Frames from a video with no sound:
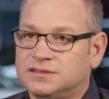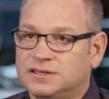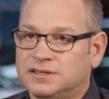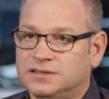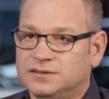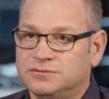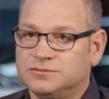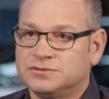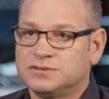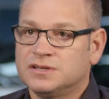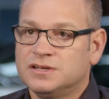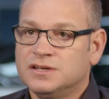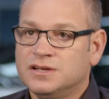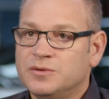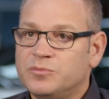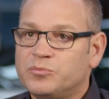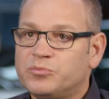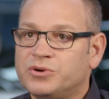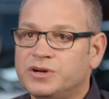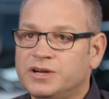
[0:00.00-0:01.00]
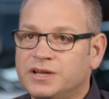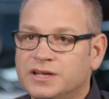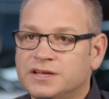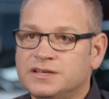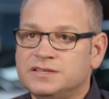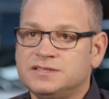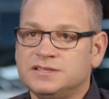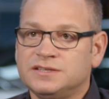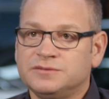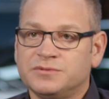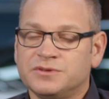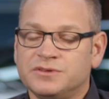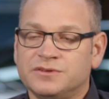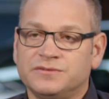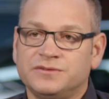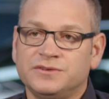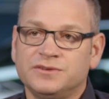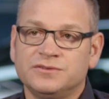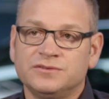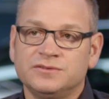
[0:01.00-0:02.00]
And it was pretty easy with
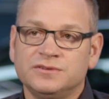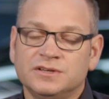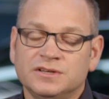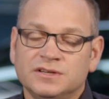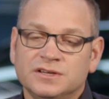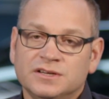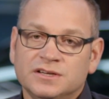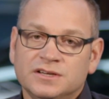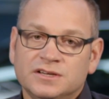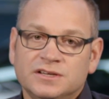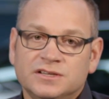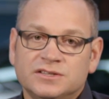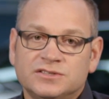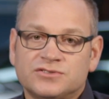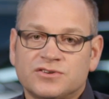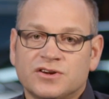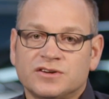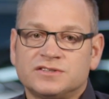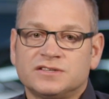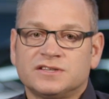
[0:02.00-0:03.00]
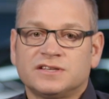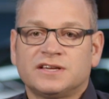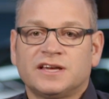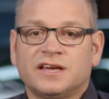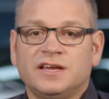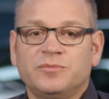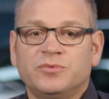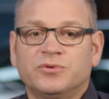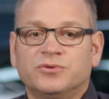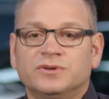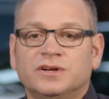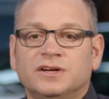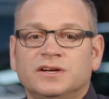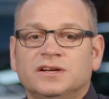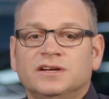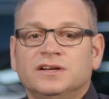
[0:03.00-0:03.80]
a few strokes of the keyboard.